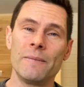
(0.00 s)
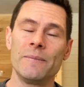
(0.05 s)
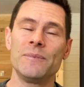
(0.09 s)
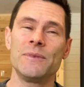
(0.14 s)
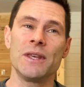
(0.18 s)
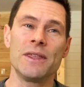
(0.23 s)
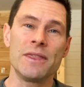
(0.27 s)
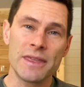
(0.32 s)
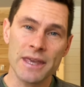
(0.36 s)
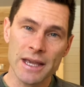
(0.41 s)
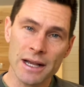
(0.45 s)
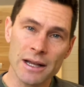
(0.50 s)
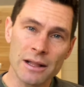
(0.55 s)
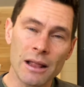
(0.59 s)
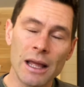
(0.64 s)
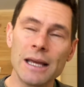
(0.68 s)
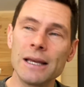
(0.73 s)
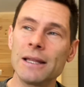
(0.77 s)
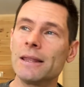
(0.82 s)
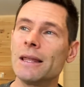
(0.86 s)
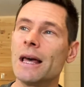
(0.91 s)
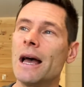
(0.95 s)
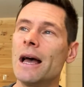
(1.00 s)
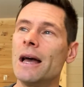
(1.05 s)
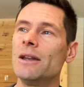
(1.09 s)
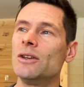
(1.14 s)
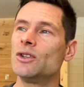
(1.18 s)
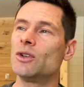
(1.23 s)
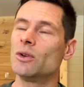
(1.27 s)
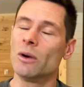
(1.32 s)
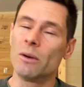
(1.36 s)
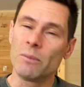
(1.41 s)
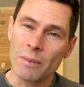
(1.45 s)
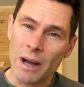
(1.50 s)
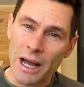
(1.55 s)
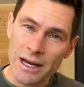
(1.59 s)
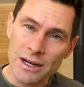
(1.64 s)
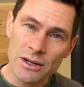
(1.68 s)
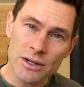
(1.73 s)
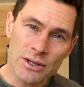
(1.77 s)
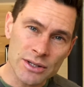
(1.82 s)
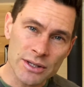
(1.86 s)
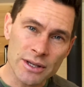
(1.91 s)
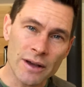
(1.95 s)
to think like that, to remind
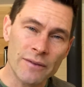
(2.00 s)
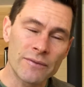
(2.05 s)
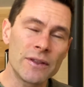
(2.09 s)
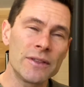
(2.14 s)
yourself